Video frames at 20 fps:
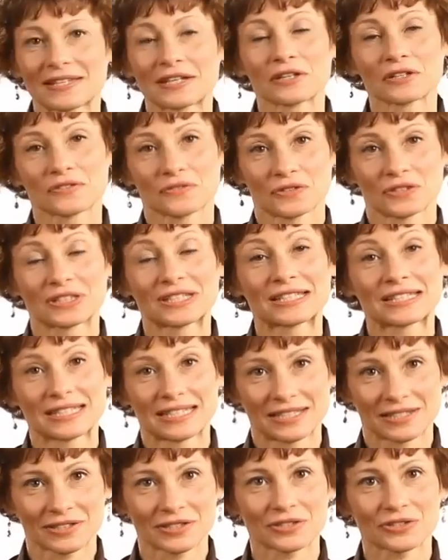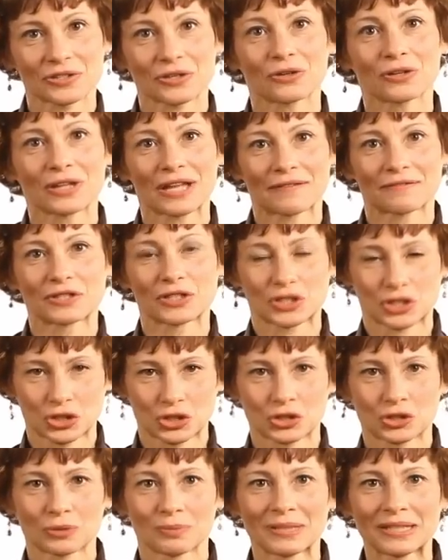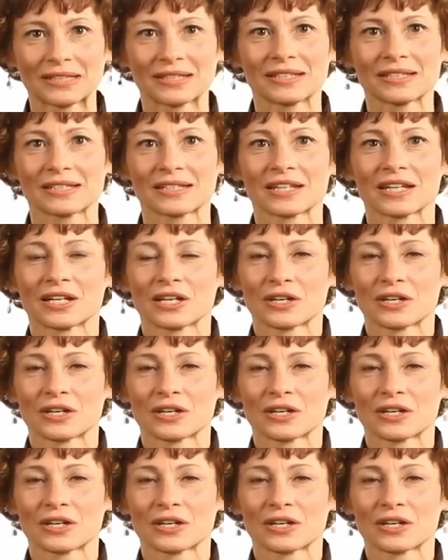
Centers for Disease Control have determined